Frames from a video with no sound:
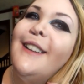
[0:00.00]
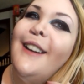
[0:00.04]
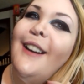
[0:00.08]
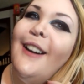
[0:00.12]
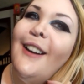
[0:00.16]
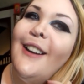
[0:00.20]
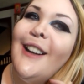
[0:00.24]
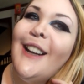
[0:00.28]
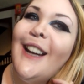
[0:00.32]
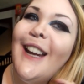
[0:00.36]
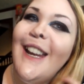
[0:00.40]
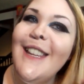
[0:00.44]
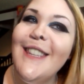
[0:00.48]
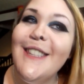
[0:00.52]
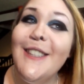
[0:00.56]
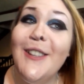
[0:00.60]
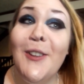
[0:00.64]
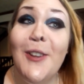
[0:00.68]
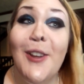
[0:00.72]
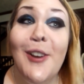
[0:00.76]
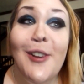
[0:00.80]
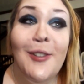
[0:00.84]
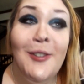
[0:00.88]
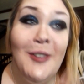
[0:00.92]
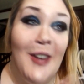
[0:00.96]
Alright, so
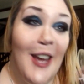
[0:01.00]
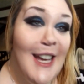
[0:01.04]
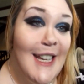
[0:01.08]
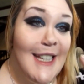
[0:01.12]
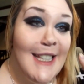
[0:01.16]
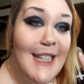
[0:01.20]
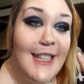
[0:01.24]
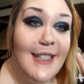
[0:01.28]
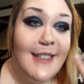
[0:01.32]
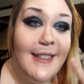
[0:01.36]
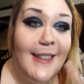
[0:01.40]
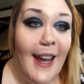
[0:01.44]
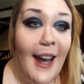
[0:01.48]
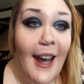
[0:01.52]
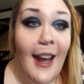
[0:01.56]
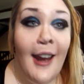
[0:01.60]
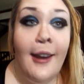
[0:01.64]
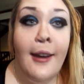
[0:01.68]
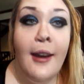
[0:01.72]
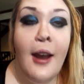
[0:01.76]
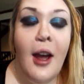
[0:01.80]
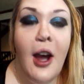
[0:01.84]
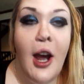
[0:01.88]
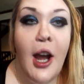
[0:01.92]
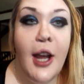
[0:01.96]
the face is
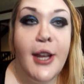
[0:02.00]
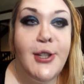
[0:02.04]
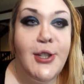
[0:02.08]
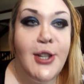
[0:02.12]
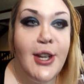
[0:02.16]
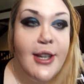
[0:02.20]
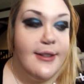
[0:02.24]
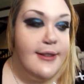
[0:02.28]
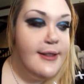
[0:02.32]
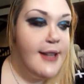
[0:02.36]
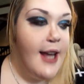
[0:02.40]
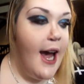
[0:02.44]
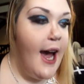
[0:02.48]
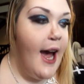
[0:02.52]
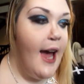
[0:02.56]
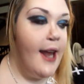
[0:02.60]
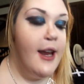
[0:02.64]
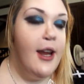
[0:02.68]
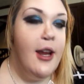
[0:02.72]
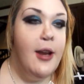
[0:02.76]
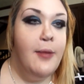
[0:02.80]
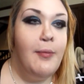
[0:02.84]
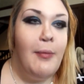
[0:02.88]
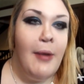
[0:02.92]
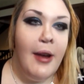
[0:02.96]
done. I just
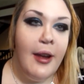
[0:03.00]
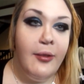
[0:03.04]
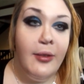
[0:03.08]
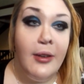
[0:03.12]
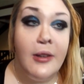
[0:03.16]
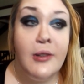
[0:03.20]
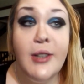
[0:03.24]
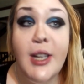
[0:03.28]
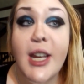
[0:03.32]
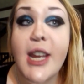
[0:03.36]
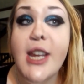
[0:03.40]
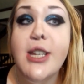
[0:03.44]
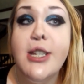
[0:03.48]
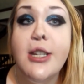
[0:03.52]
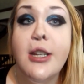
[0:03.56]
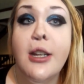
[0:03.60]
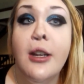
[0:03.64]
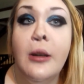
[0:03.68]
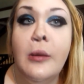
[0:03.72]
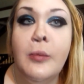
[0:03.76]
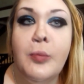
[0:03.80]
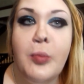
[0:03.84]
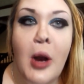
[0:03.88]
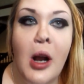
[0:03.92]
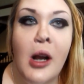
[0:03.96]
added my
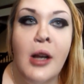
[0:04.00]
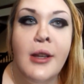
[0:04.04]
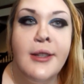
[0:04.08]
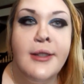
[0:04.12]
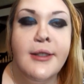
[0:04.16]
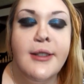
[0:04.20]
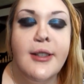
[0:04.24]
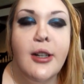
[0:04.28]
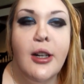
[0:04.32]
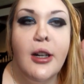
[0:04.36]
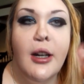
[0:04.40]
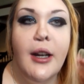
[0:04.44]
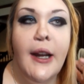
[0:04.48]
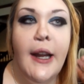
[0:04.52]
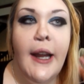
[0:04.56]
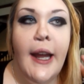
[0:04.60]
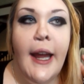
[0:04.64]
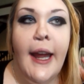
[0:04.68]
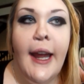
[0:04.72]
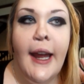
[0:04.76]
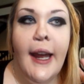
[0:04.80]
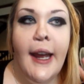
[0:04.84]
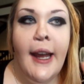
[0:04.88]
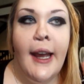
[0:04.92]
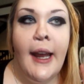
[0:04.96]
foundation, bronzer,
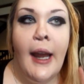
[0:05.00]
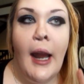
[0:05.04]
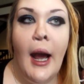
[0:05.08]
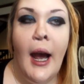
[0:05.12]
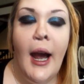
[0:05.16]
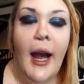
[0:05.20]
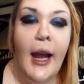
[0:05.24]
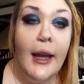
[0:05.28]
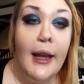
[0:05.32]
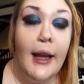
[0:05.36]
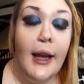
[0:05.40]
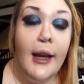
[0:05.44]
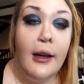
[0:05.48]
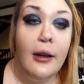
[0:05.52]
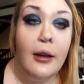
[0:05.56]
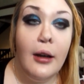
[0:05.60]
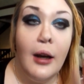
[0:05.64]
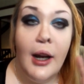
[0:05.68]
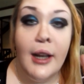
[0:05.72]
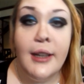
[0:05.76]
and a highlighter.